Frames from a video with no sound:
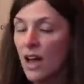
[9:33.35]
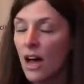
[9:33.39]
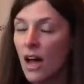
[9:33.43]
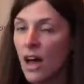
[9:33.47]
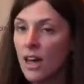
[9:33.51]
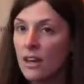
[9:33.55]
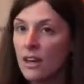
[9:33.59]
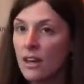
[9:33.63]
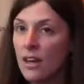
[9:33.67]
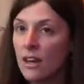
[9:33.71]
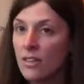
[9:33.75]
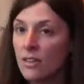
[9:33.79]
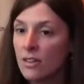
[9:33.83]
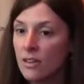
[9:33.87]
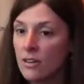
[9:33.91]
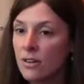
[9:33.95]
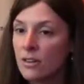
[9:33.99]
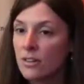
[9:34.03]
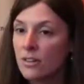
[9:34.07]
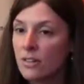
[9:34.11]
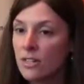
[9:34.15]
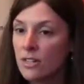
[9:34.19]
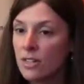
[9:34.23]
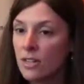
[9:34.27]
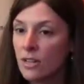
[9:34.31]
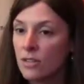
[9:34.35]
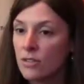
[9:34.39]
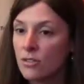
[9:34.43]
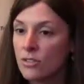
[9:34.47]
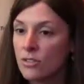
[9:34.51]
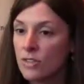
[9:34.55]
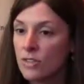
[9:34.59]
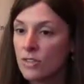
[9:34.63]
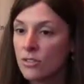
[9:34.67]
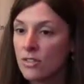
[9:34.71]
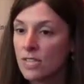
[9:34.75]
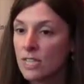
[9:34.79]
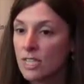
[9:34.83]
Another
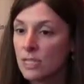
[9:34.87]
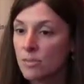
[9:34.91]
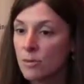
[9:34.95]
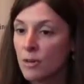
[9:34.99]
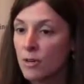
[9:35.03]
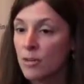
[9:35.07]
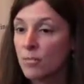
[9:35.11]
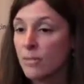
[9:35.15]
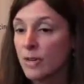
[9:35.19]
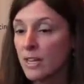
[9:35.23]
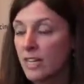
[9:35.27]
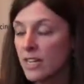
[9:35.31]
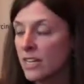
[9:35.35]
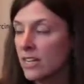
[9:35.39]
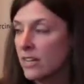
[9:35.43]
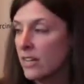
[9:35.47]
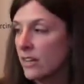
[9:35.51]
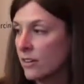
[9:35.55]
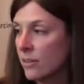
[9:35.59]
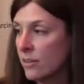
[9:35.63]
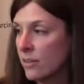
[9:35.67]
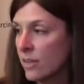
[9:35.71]
disclosure that's permitted under